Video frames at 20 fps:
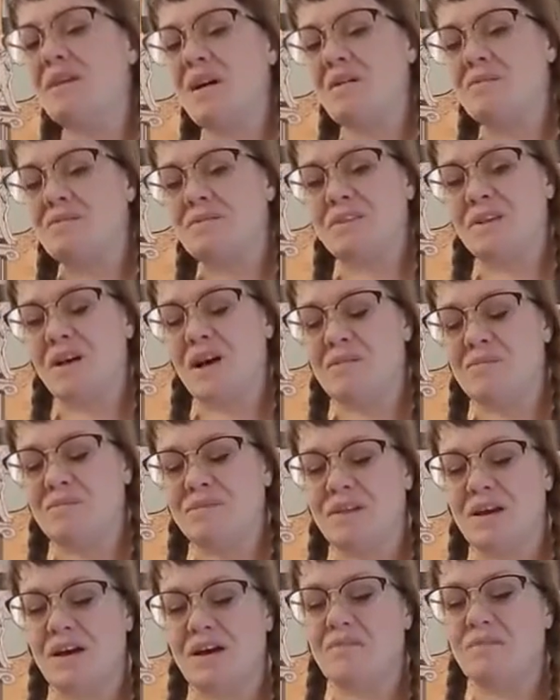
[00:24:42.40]
stop,
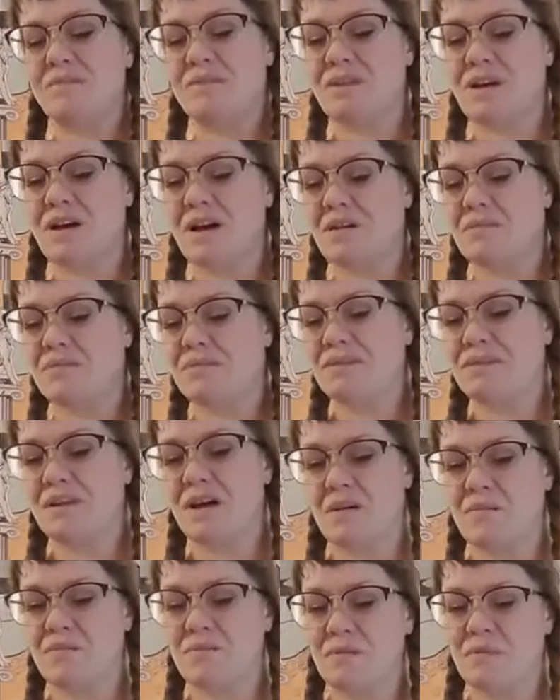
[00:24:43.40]
stop, stop.
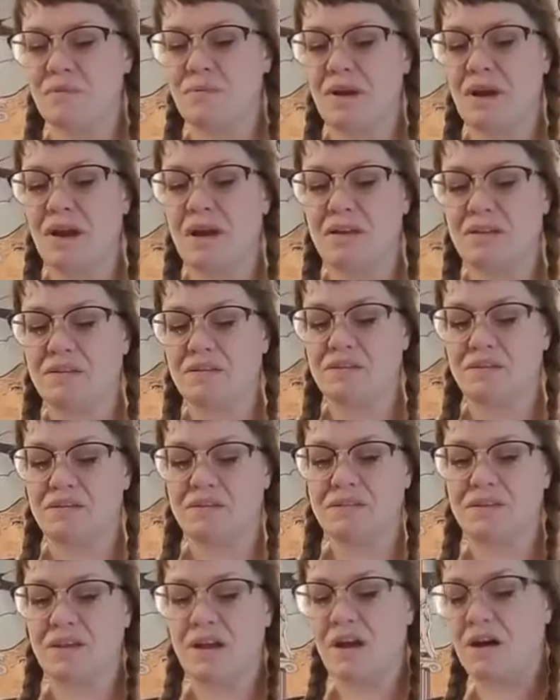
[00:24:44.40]
Stop the press.
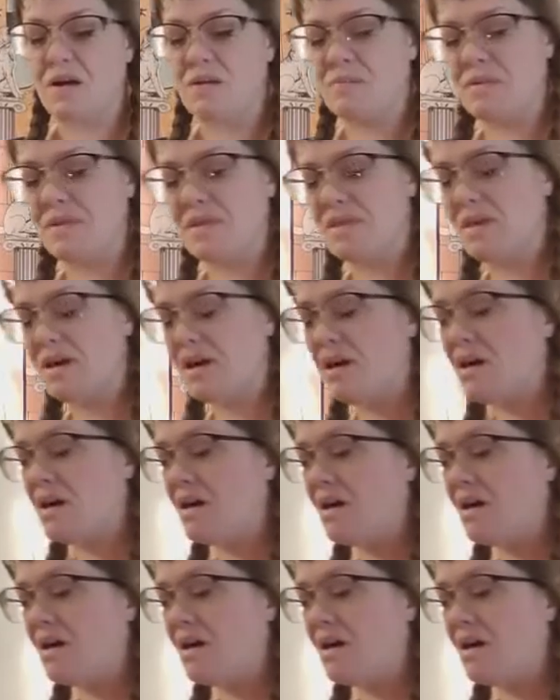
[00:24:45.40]
Stop the